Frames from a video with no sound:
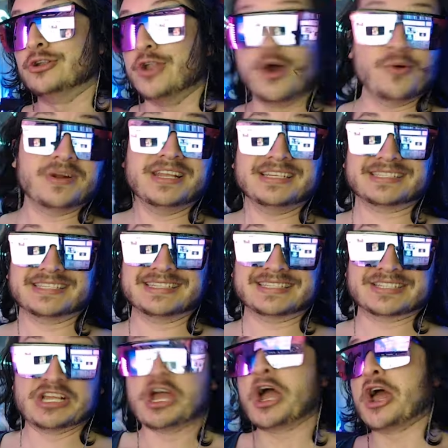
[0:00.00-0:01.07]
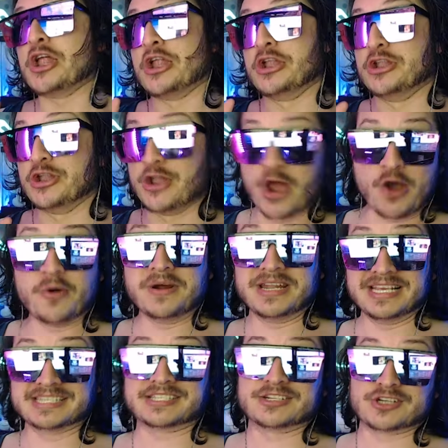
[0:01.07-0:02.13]
No, it isn't. No, it
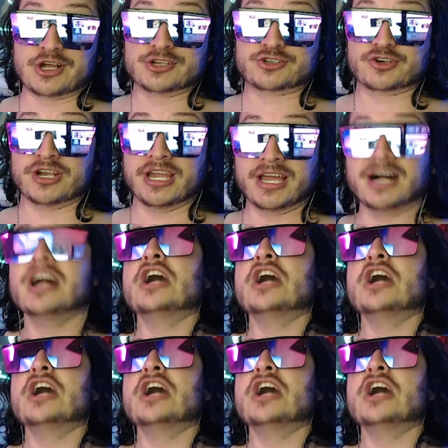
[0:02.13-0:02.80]
isn't, Australia.